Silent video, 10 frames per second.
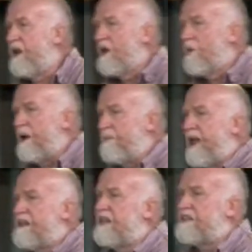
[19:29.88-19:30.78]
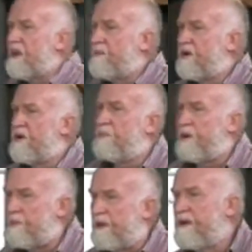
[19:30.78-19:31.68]
why bad things happen to good
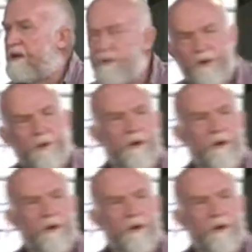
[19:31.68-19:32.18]
people? Anybody want to